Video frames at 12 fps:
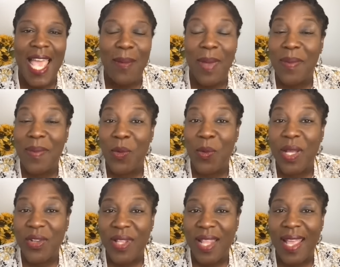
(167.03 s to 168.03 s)
And maybe you're
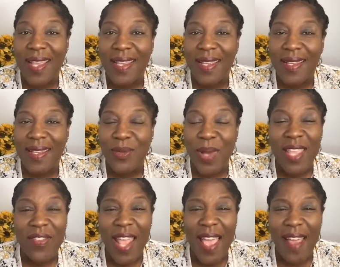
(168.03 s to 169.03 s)
wondering, like, do I
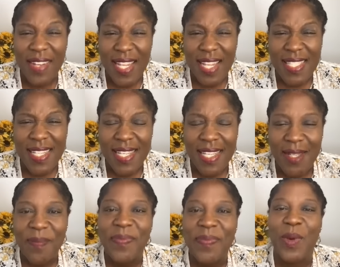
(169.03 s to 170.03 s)
even have a destiny?
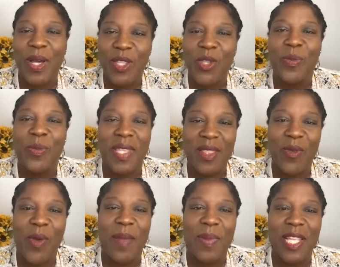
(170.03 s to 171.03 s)
Well, you'll be in the
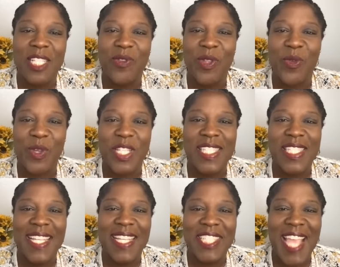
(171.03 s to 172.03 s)
right place for the
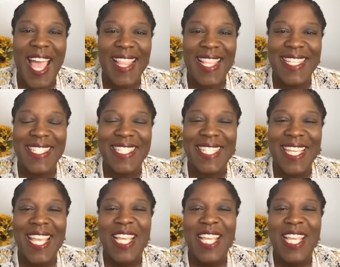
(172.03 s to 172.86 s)
Reset Challenge.